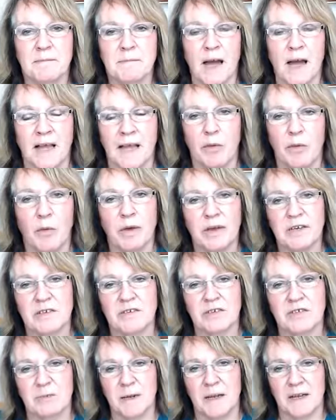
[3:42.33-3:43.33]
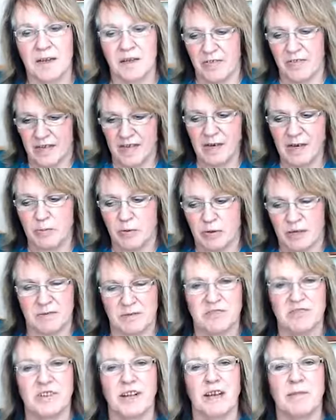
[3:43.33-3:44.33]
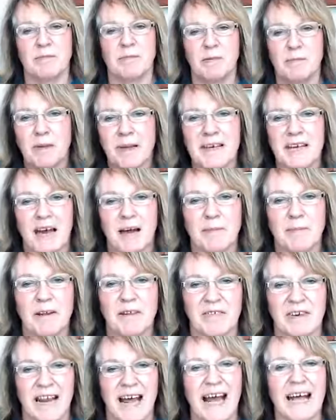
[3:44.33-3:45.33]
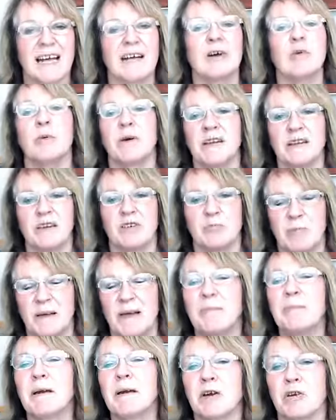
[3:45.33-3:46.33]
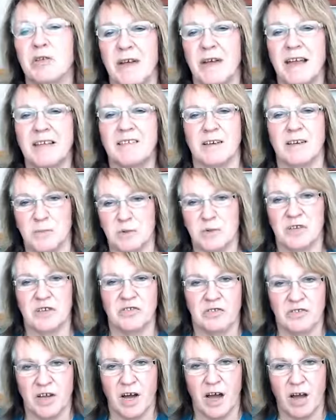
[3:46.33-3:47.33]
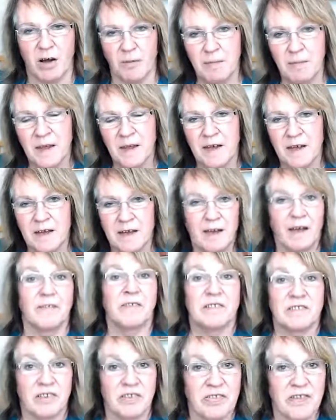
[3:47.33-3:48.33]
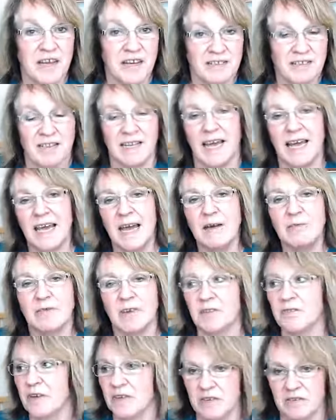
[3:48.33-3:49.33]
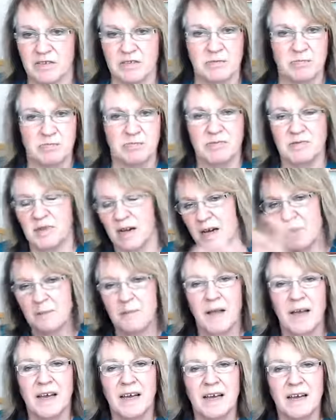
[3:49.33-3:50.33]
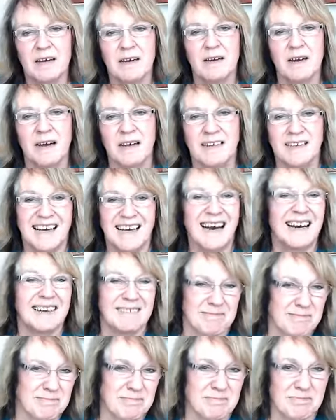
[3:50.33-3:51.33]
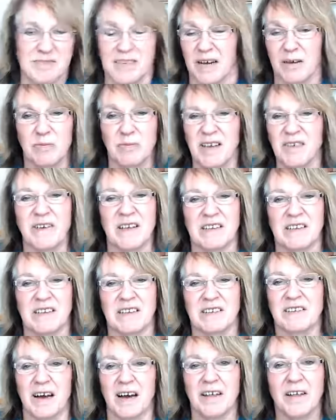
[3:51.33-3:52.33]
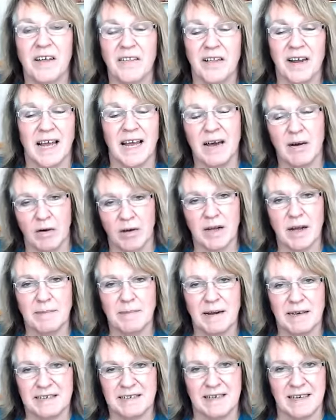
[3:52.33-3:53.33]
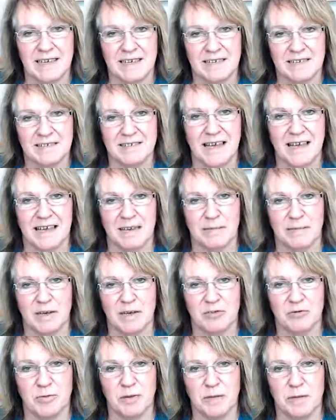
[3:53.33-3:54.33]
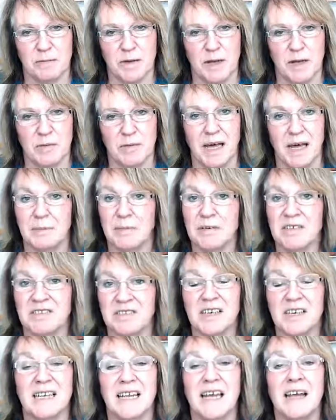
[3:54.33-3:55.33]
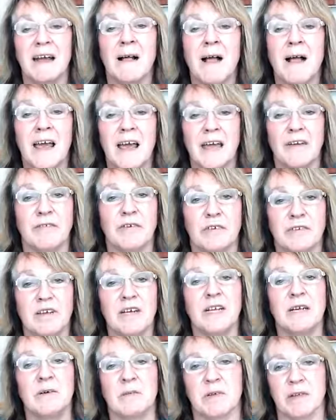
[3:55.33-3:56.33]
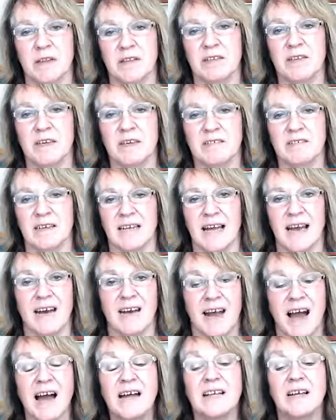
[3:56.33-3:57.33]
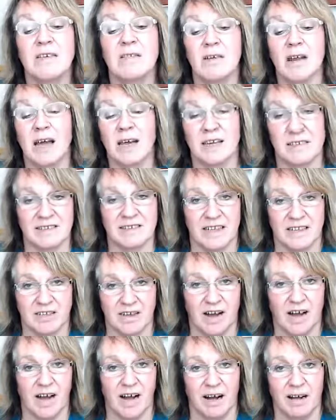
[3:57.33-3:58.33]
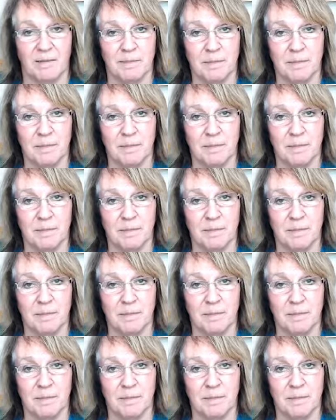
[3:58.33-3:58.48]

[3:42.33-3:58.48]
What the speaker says: And that we can split the thing up, we can make it a bit of an angle, we can be a bit creative with the style. If it's a theatre layout, if it's if it's another layout, I'll come back to that in a second because we can play with that. But certainly, if you're dealing with a theatre layout, I don't like a centre aisle.